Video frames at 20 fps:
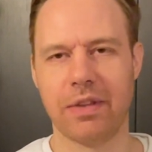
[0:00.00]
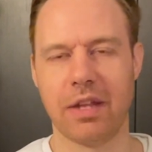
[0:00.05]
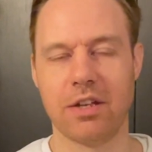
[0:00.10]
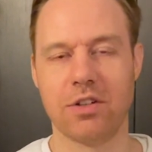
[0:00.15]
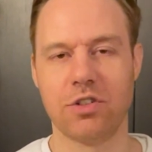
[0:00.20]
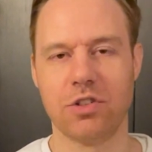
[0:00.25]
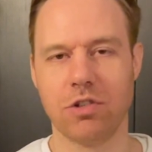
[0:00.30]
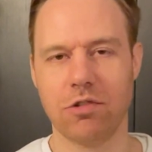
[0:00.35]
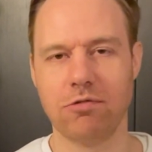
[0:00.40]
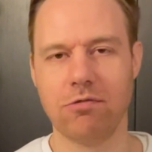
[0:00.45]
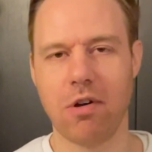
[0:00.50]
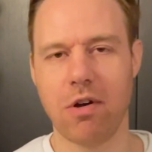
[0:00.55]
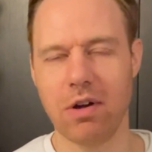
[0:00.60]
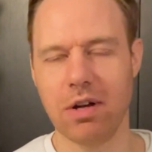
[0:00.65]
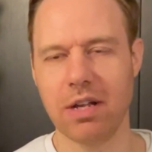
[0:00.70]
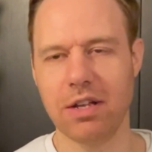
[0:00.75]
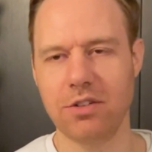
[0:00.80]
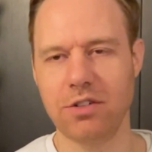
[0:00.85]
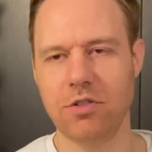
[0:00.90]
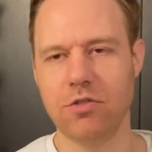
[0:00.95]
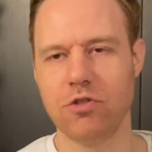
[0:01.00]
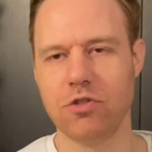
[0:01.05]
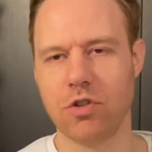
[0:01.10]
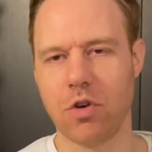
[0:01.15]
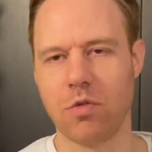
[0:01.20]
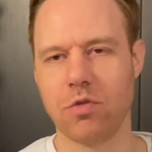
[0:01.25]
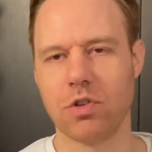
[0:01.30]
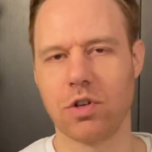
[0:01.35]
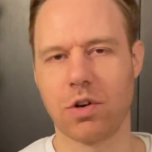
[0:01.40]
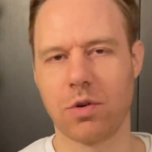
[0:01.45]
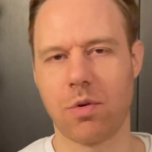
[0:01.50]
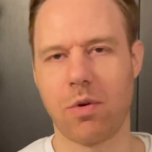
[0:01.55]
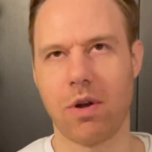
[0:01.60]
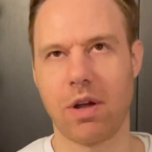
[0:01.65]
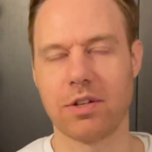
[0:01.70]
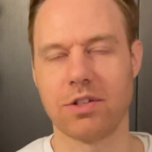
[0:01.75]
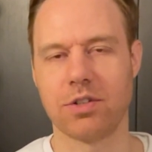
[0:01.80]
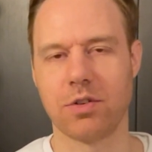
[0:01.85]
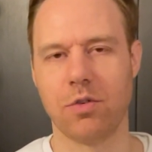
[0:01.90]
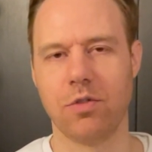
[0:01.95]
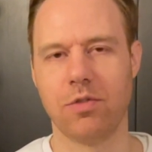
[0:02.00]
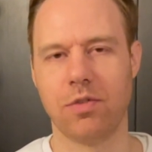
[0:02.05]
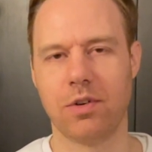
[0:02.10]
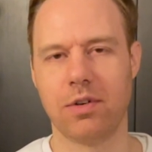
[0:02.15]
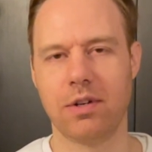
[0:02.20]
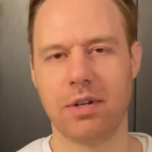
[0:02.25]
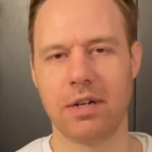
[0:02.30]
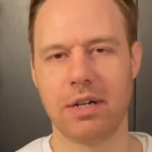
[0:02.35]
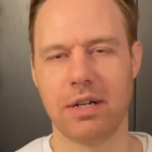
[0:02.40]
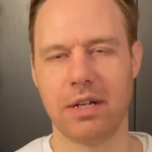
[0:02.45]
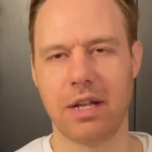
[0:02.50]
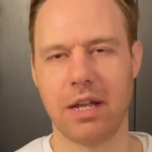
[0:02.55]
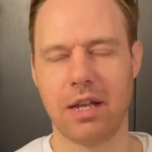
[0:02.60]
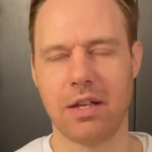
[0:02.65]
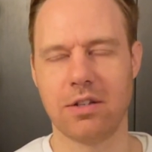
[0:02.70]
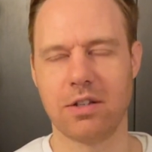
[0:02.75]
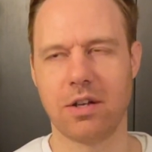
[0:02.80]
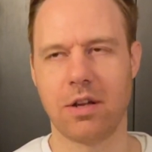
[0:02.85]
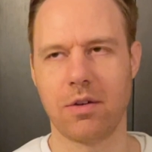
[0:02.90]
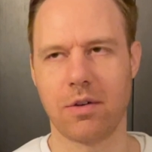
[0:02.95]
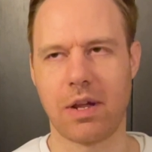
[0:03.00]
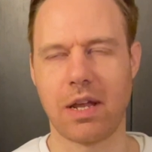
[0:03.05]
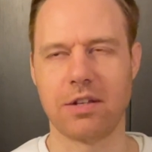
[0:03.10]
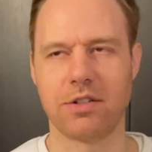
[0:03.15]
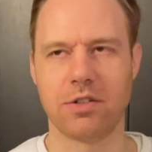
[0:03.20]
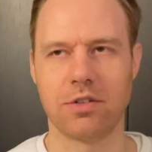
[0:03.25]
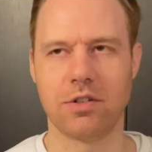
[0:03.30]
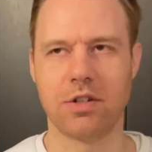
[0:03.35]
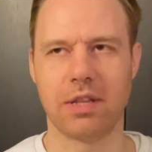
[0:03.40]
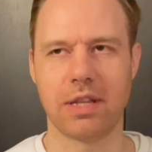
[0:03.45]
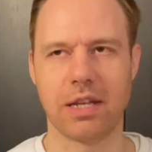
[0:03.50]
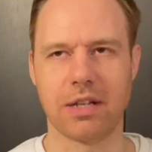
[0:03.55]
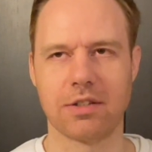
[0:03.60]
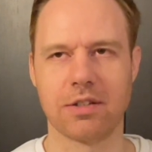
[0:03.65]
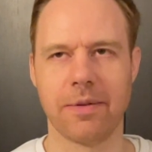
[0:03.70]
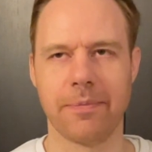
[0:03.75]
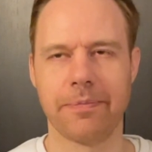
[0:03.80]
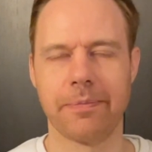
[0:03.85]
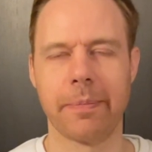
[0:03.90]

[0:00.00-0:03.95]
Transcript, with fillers: so long as you don't cross over, okay, so two things.